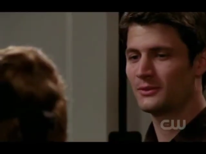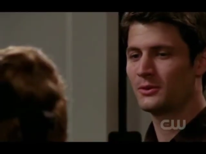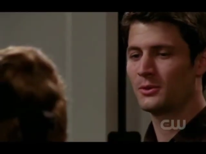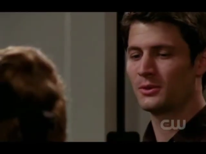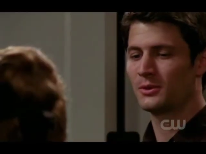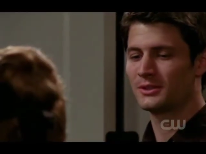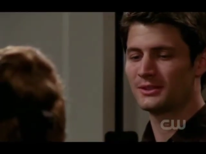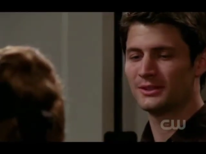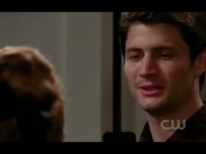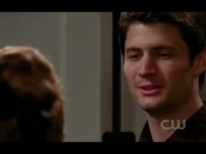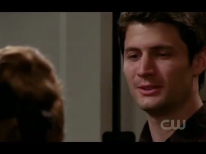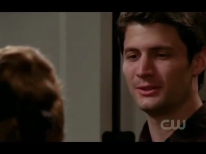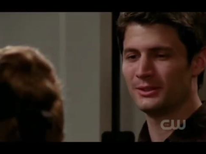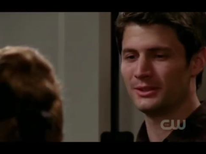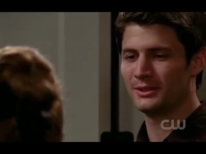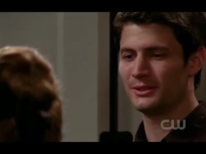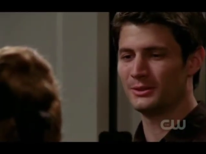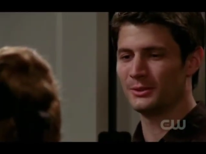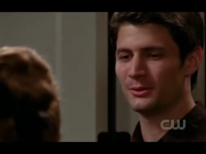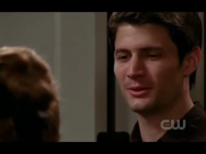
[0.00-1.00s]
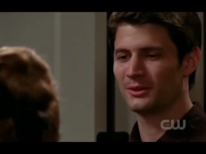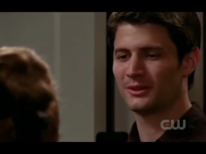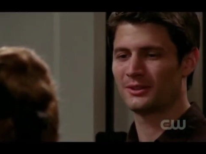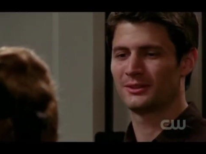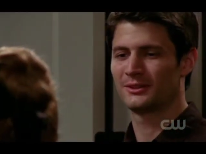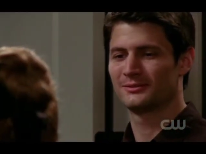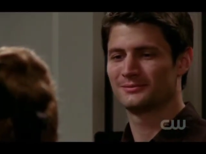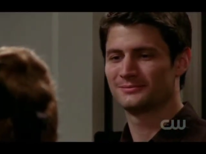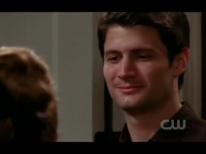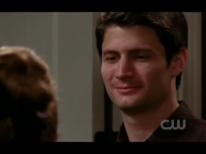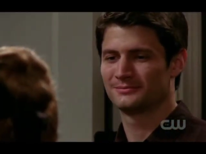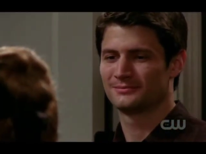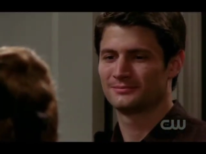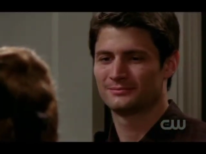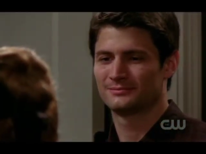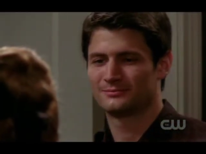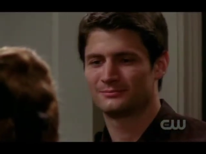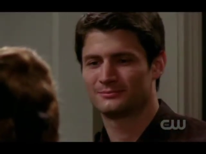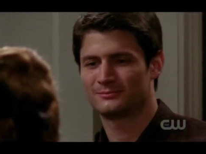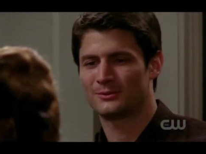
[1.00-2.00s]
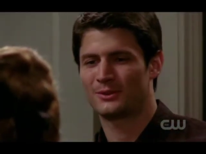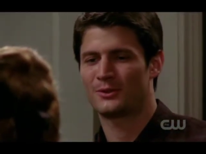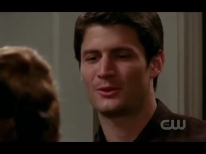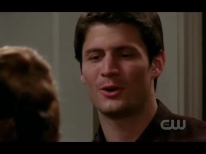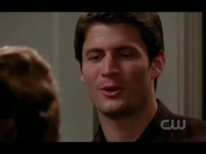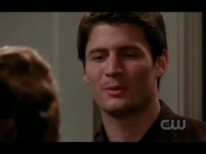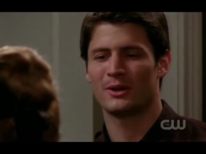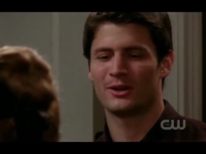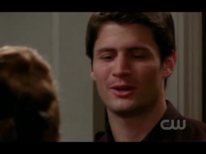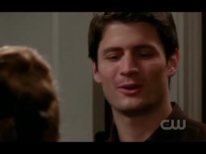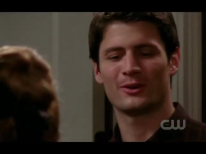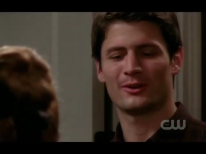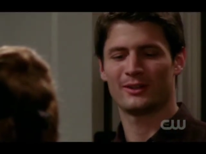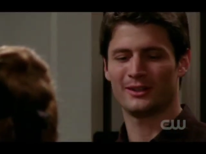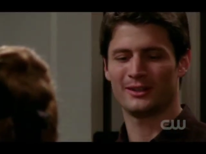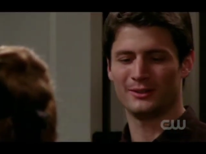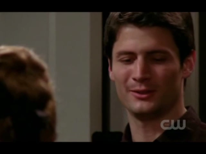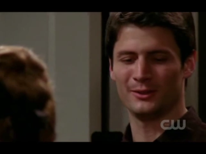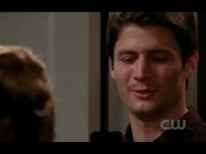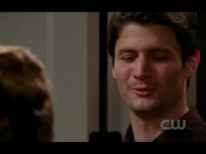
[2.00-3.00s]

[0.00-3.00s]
Of course I do, you dork. With all my heart I